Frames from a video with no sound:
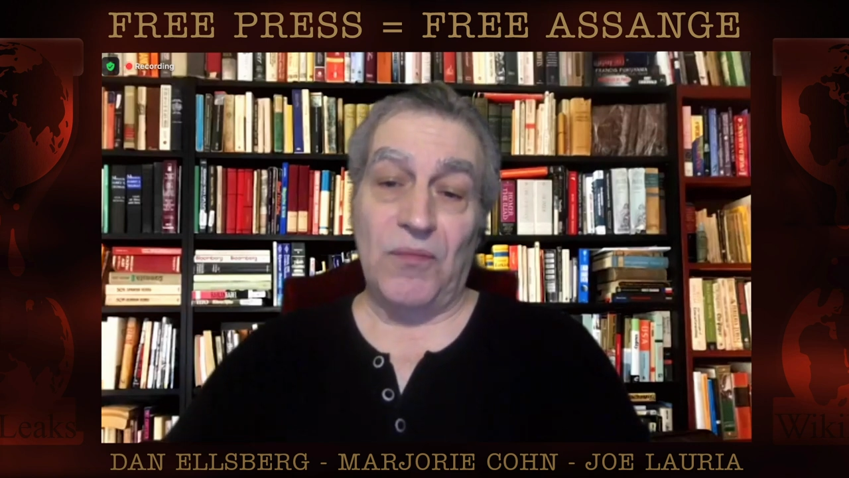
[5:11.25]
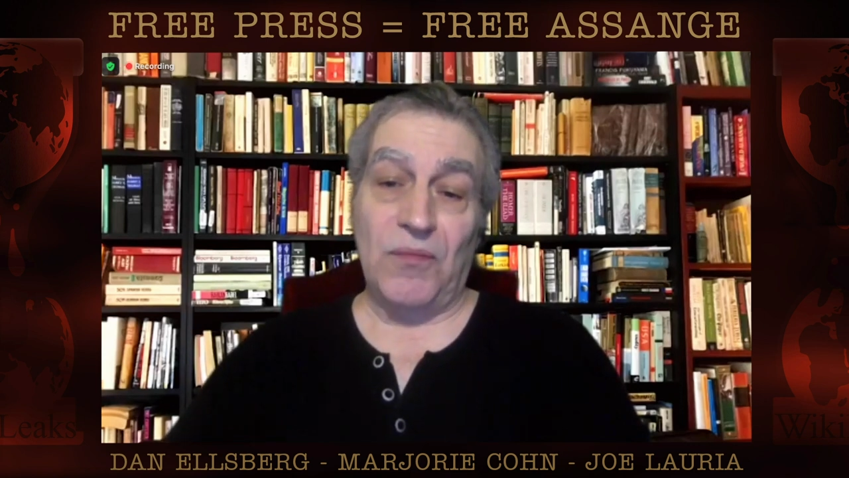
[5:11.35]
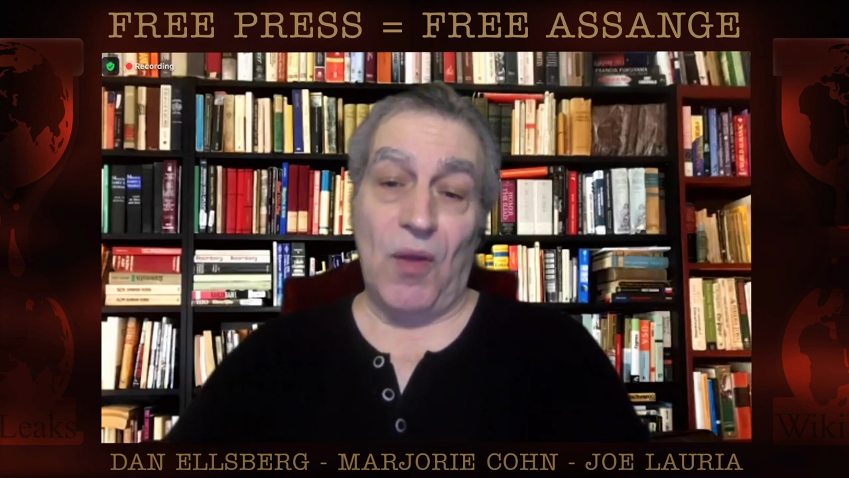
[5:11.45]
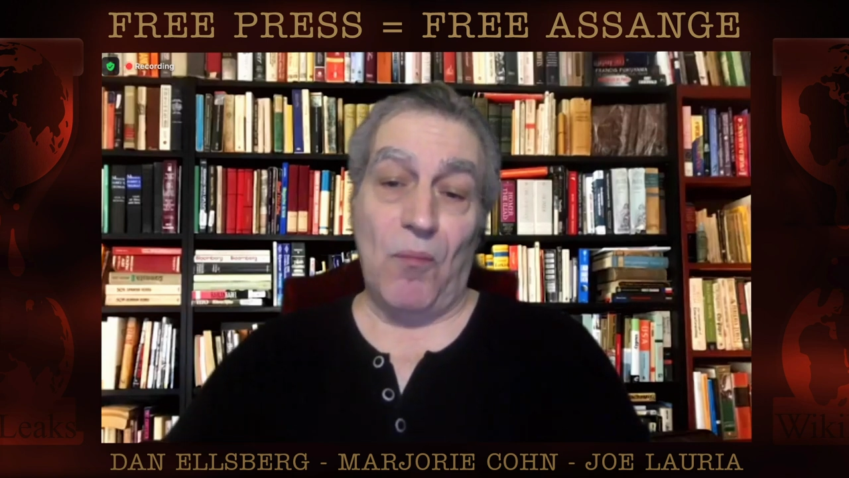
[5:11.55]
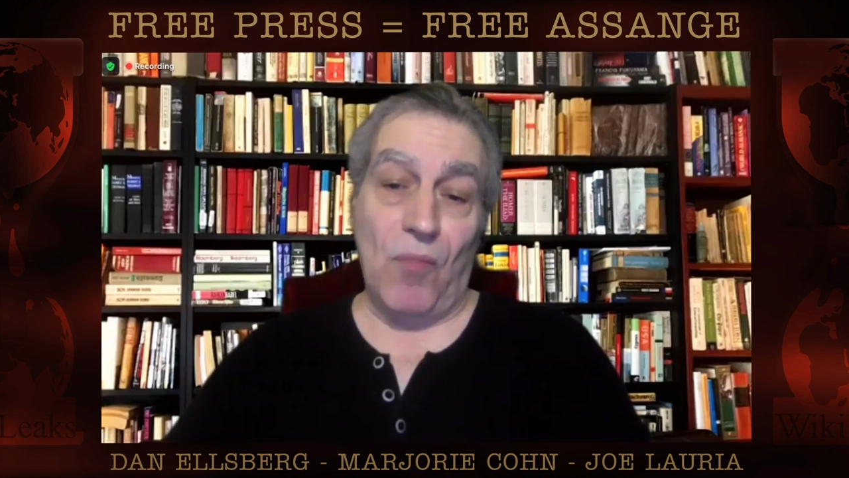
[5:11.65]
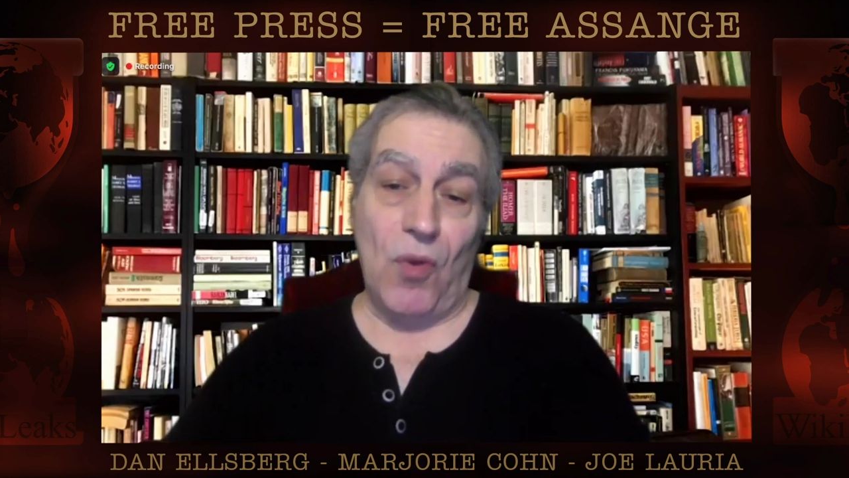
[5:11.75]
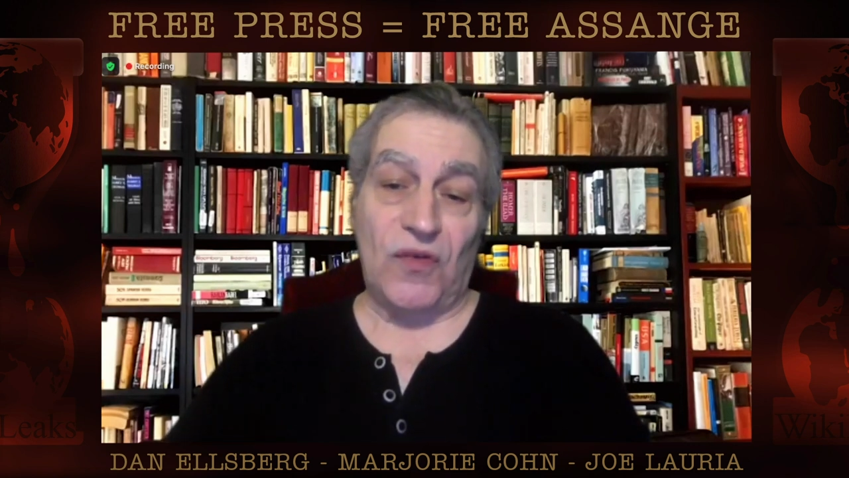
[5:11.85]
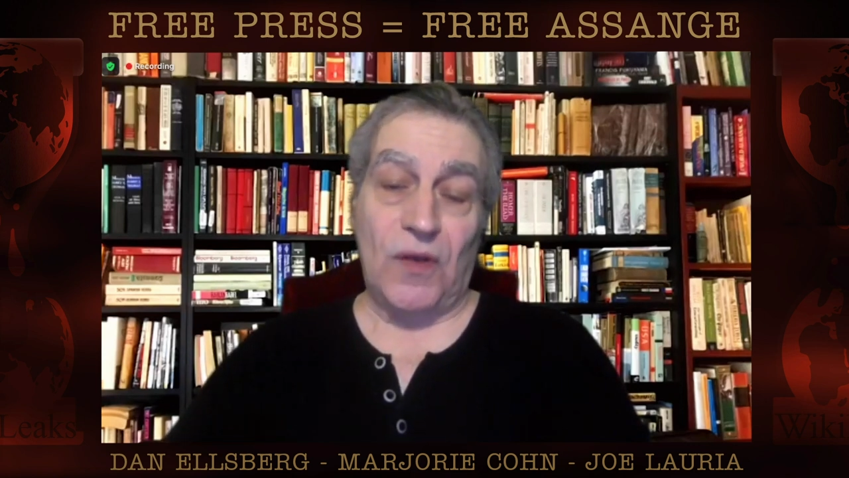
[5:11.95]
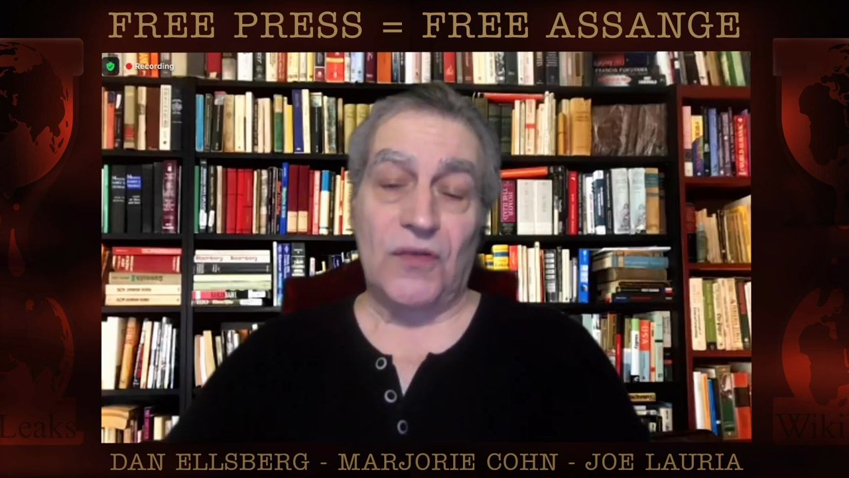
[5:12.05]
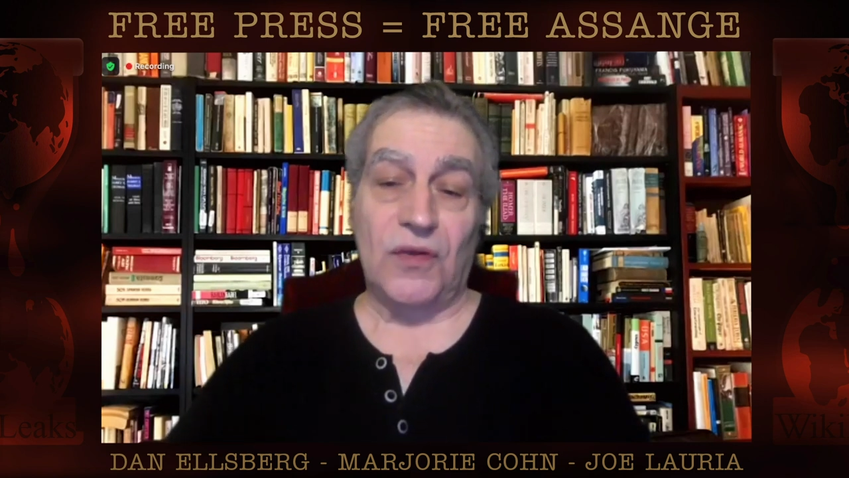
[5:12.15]
And
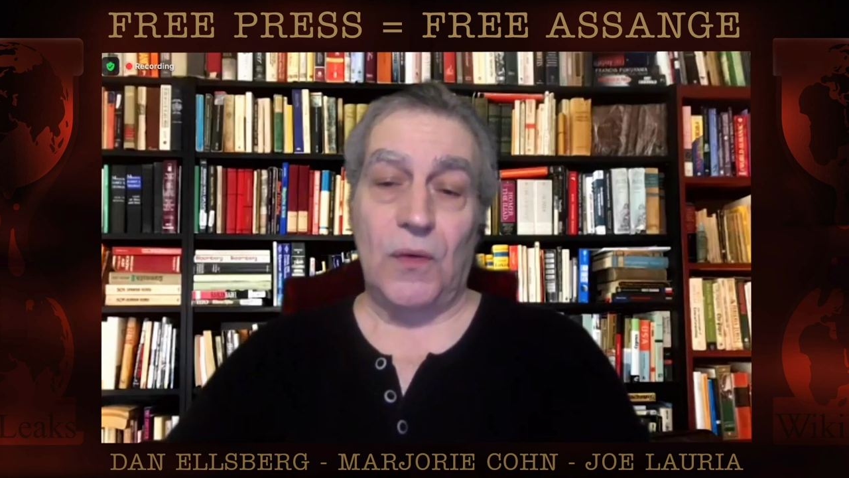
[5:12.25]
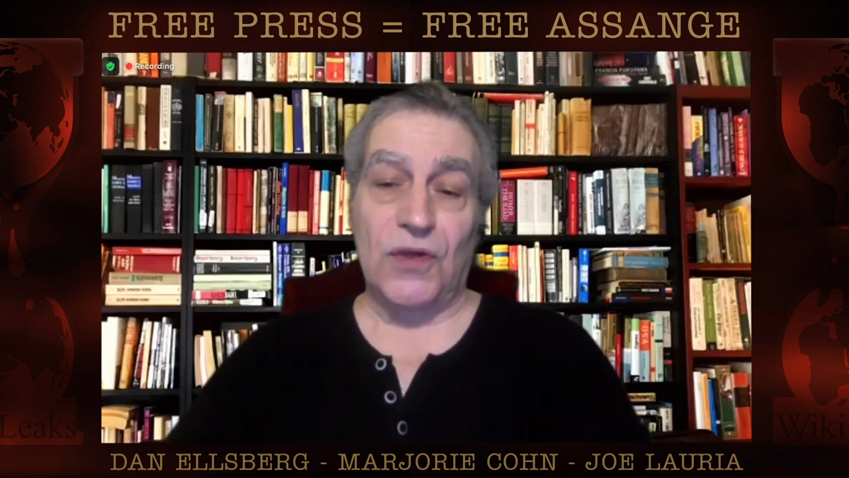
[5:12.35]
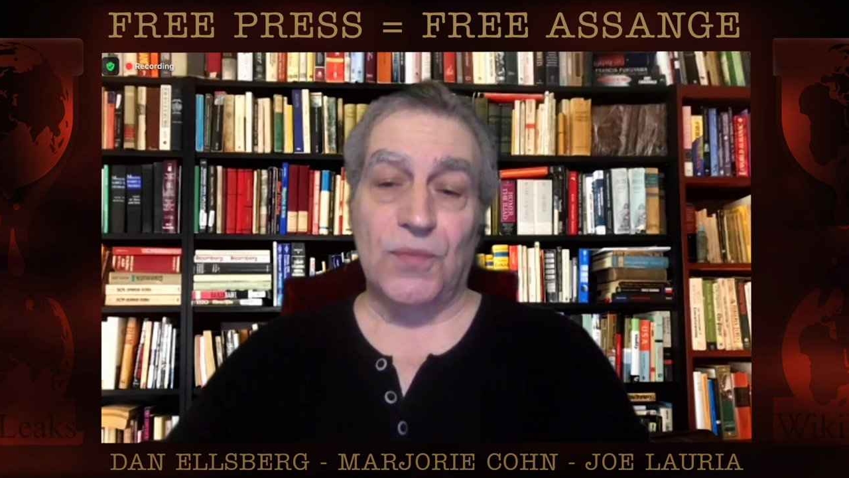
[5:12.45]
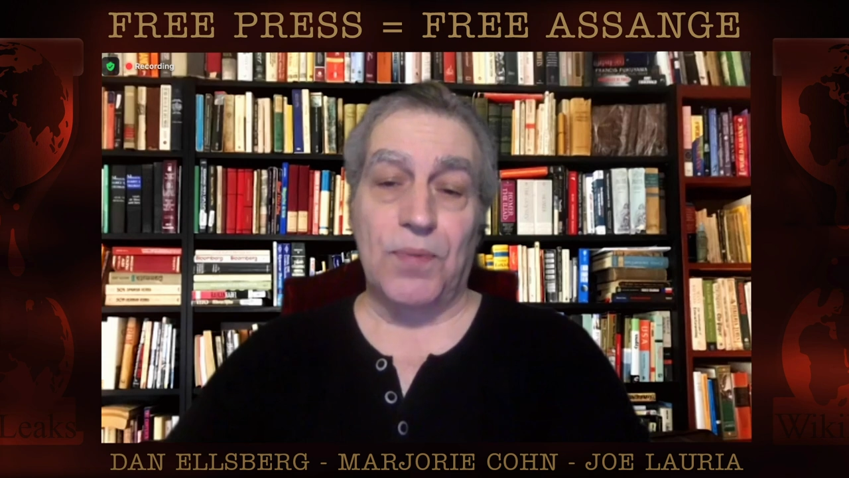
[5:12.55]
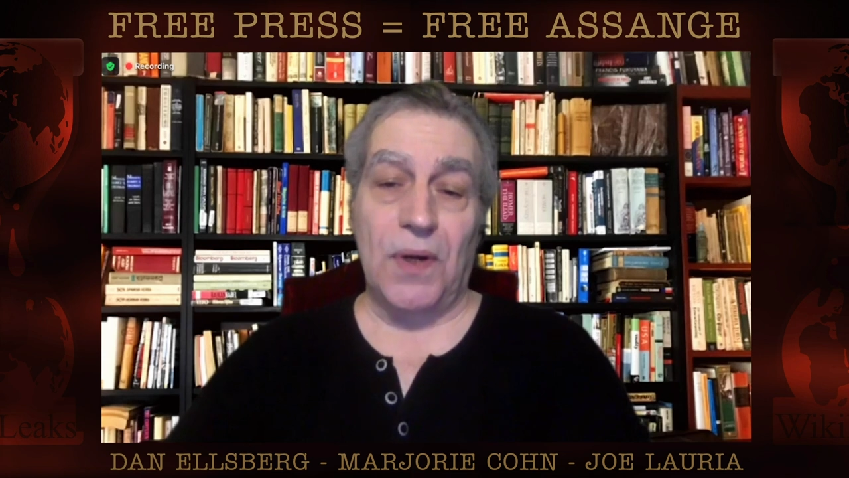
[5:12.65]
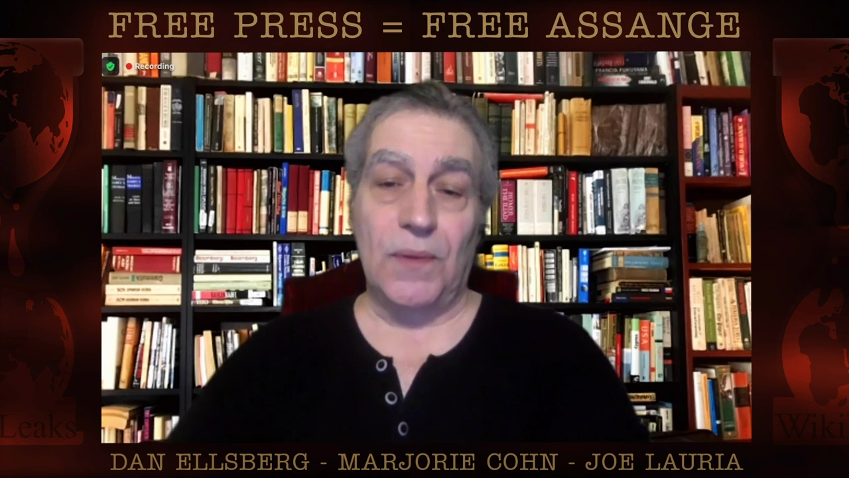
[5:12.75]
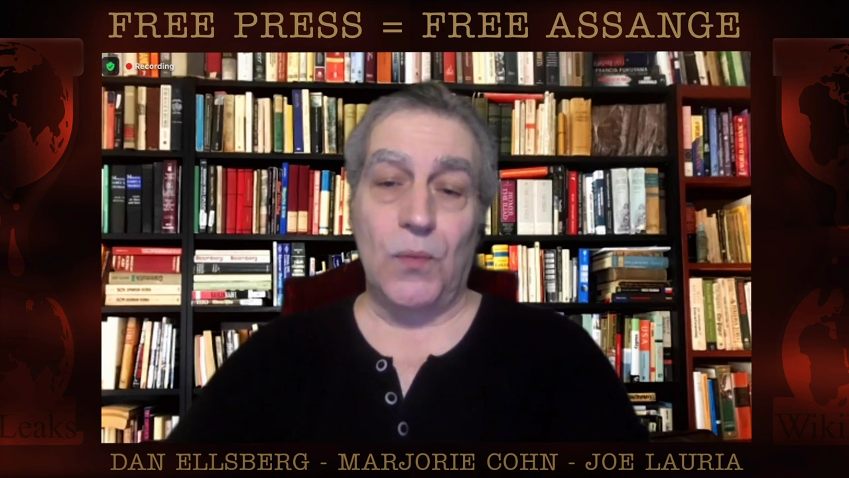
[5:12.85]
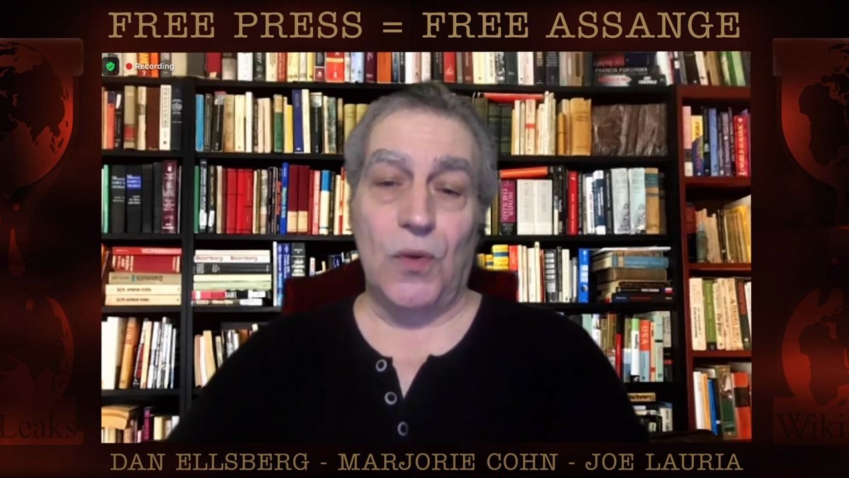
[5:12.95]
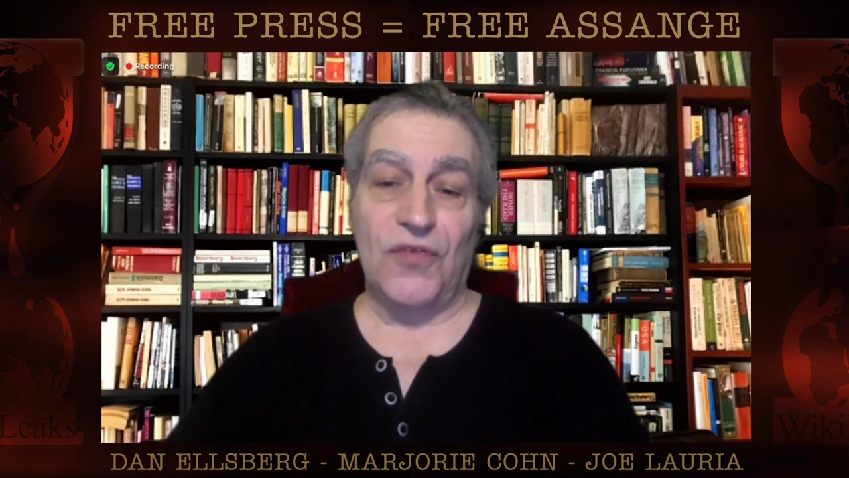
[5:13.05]
most consequential probably